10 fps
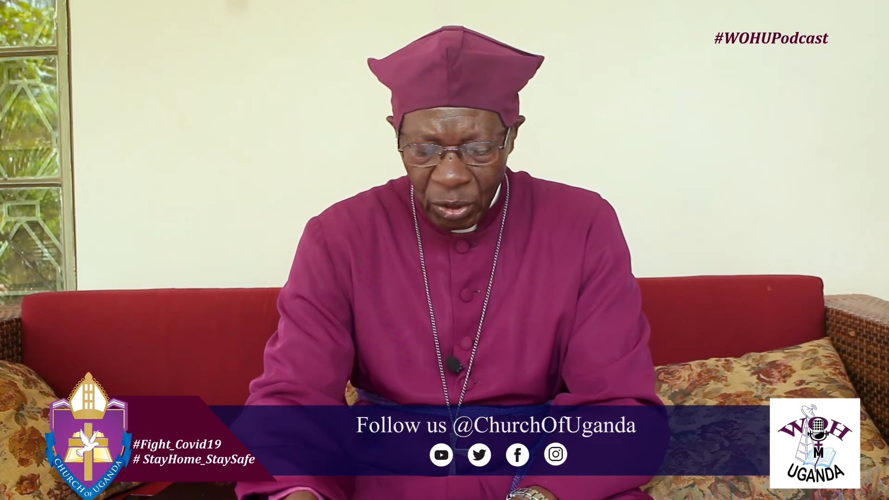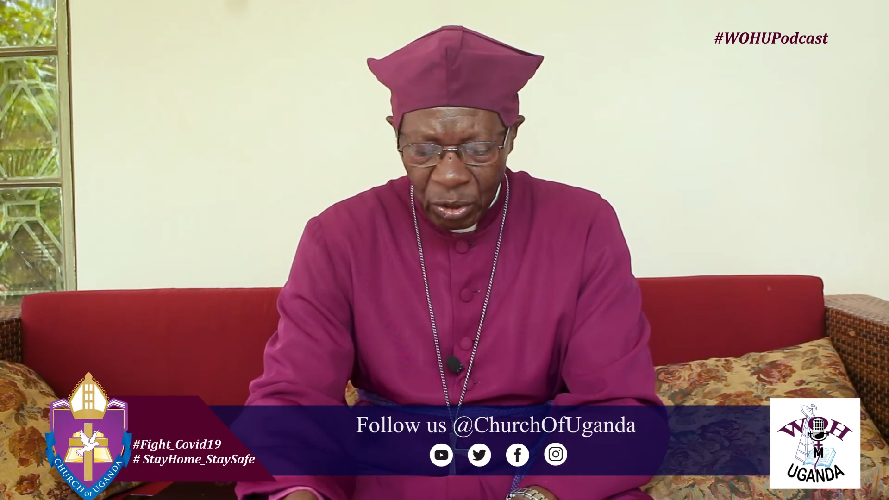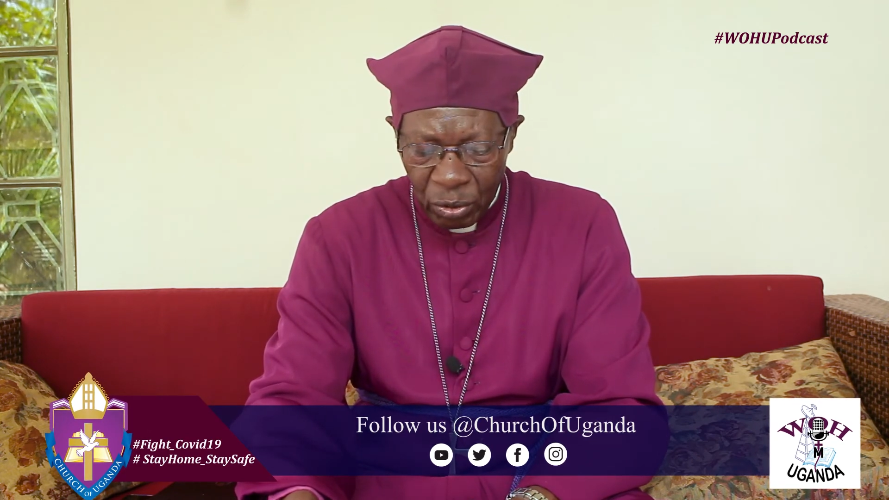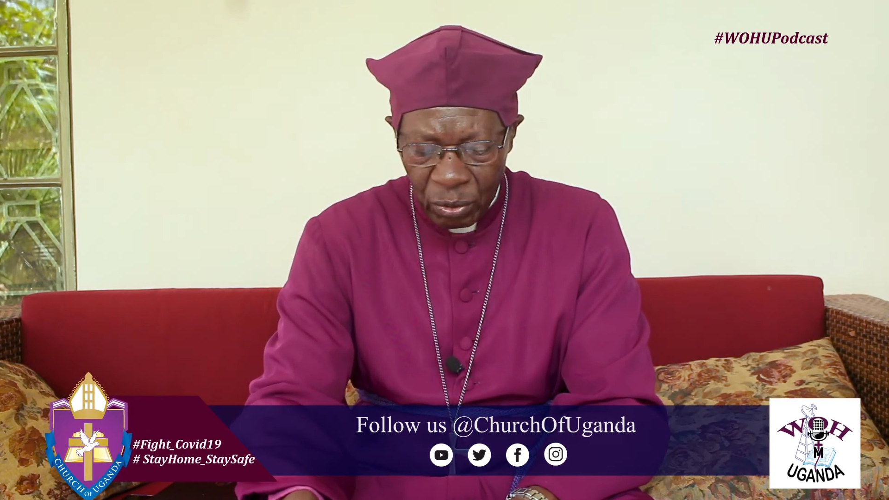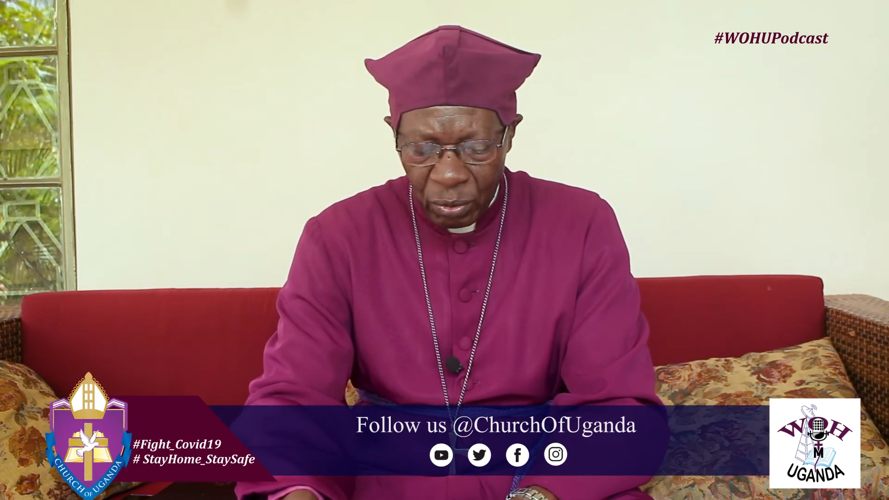
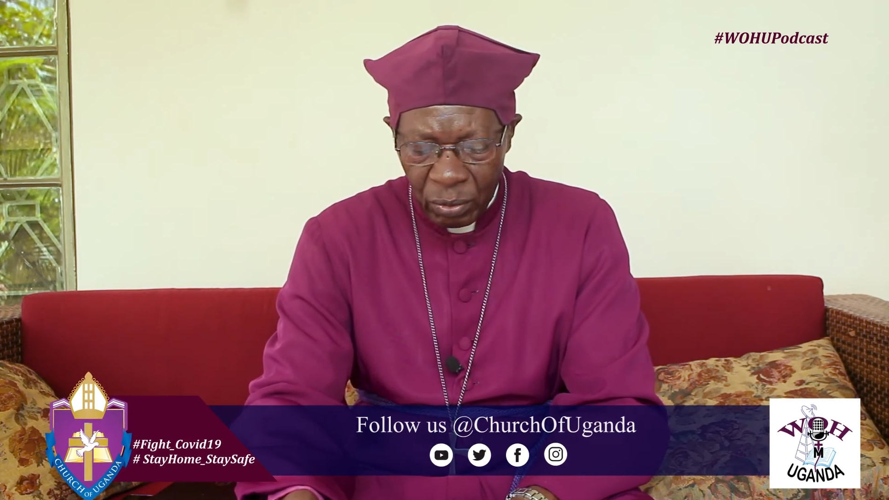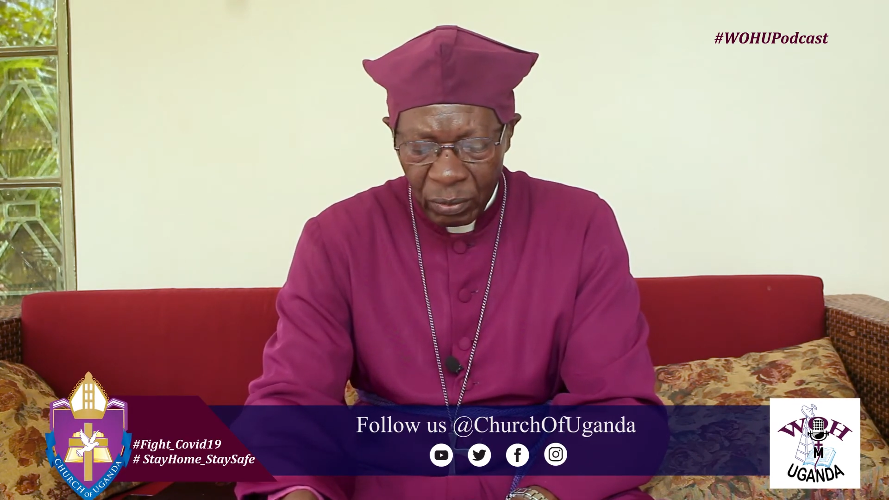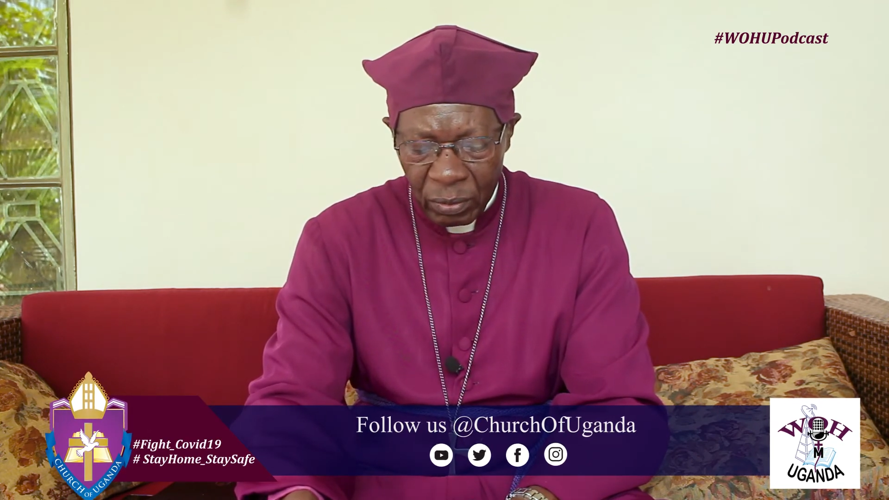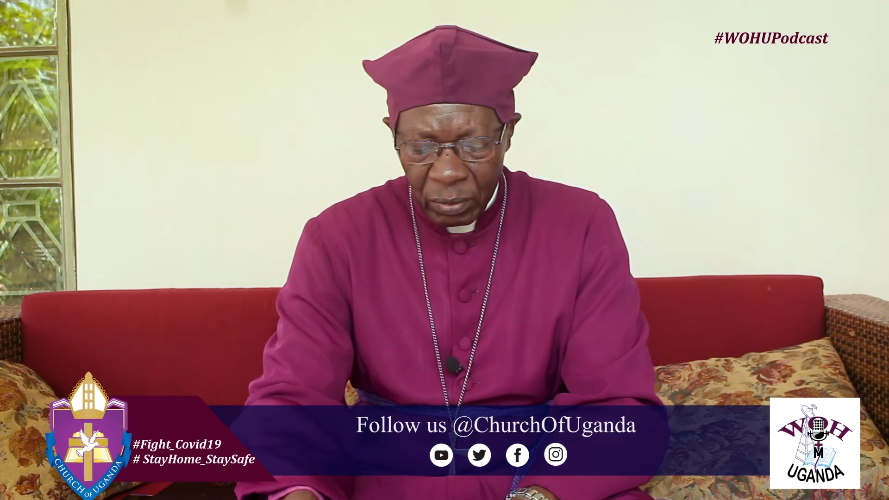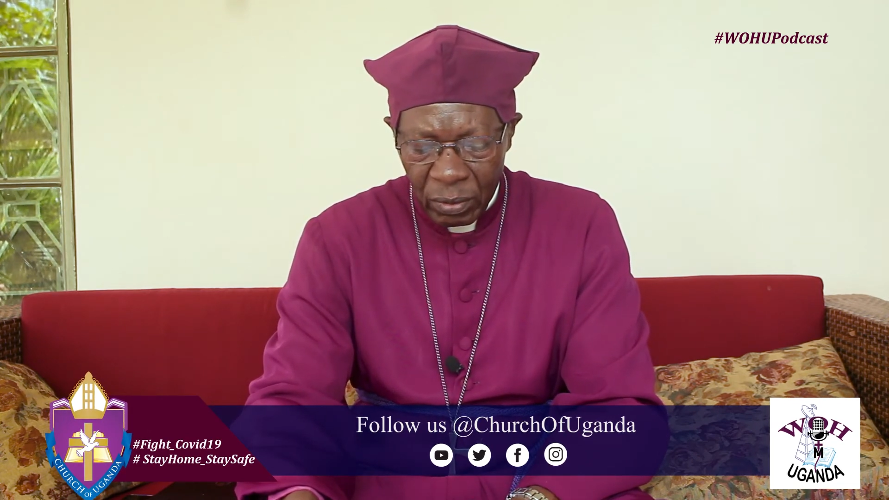to
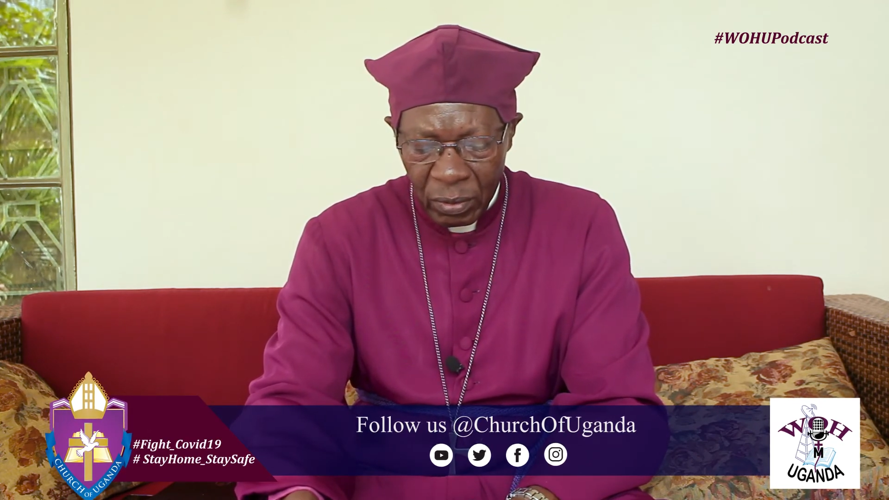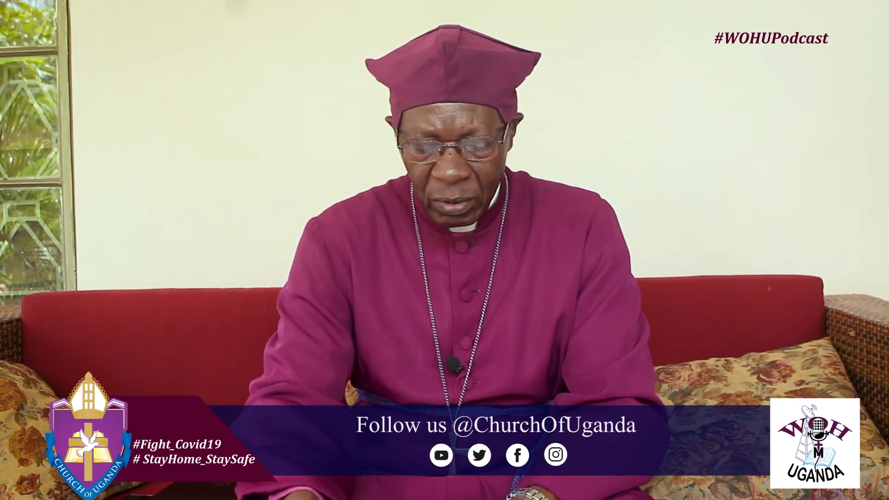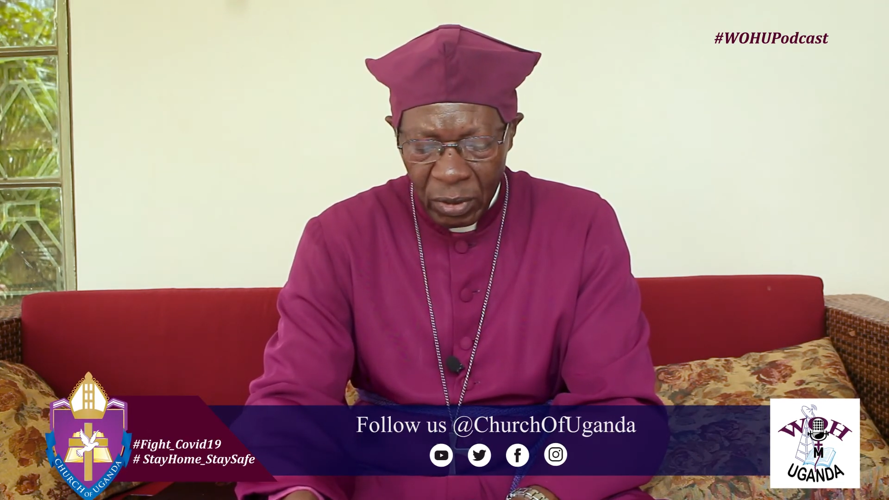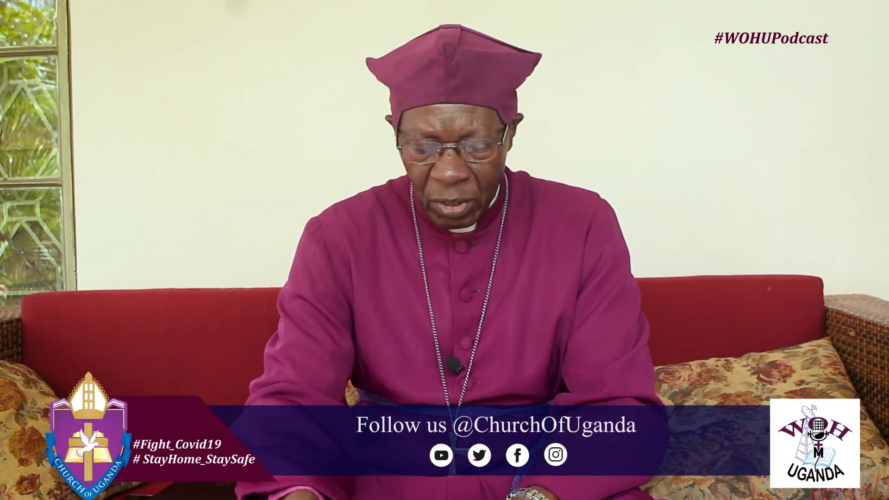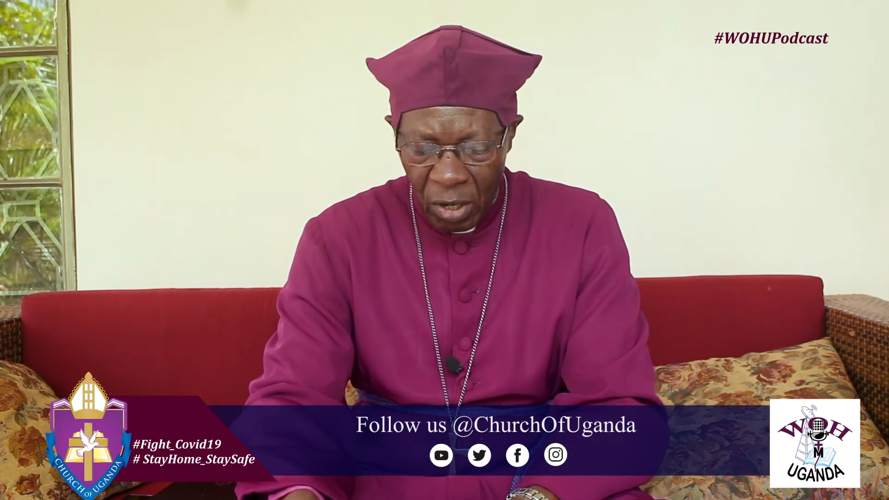
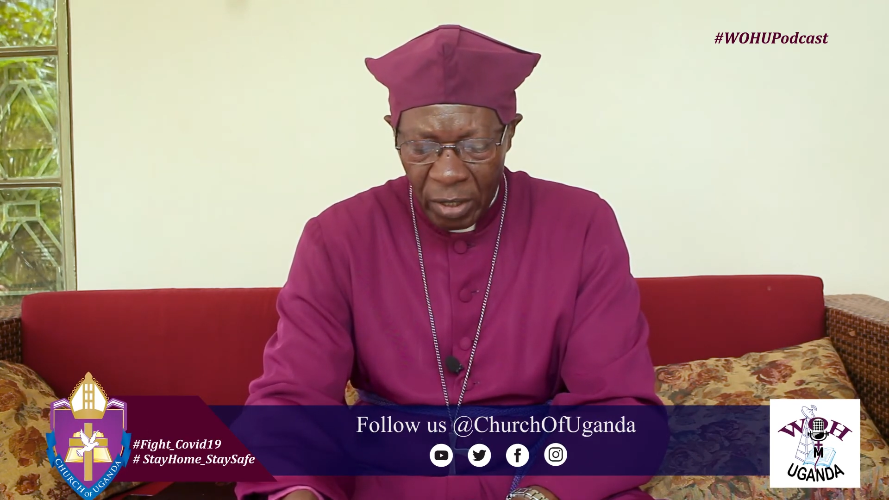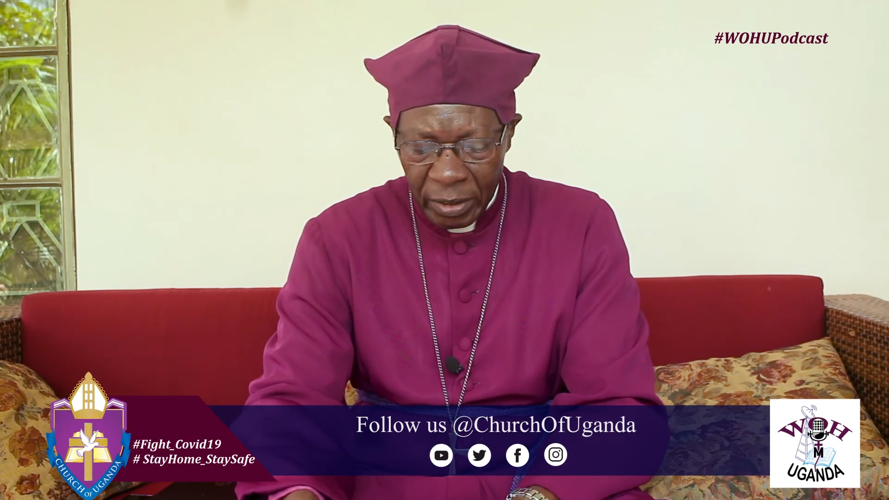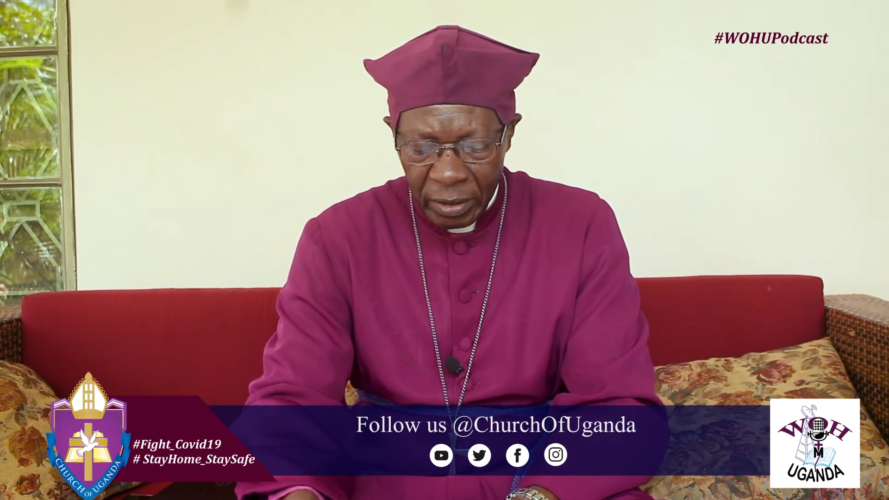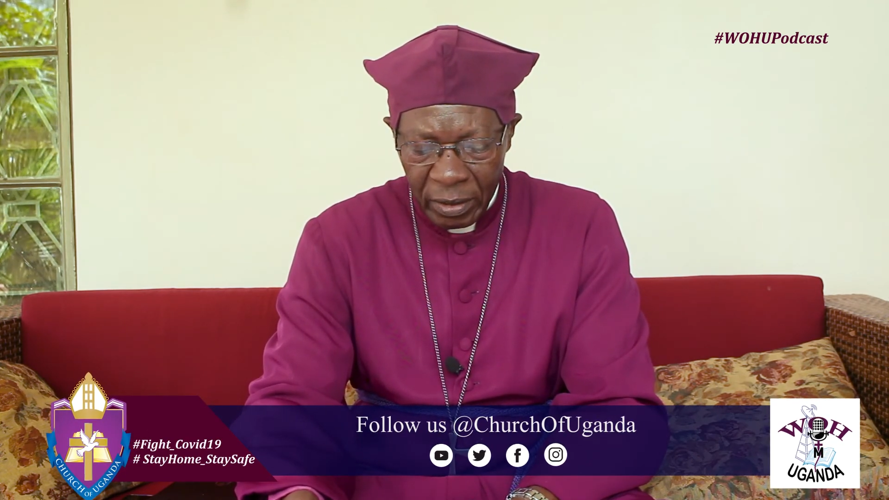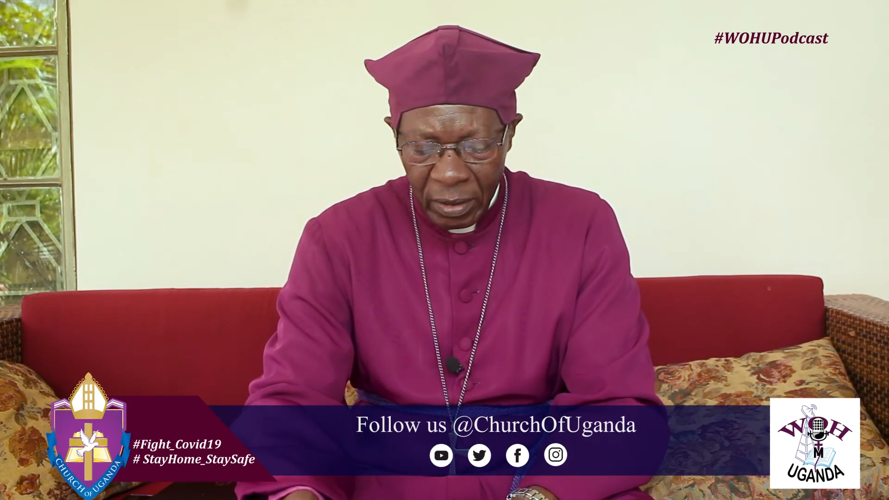God,